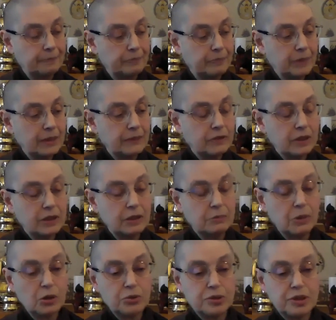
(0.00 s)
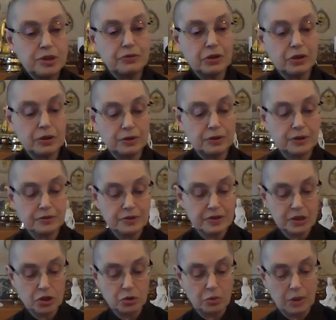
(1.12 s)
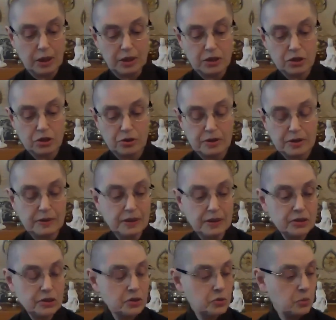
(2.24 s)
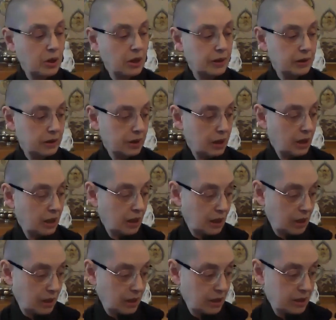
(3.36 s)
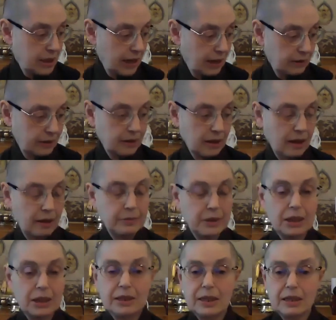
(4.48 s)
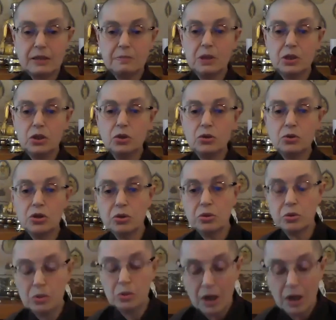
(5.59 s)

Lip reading: even in the most difficult of situations. And this is what the Dalai Lama and Desmond Tutu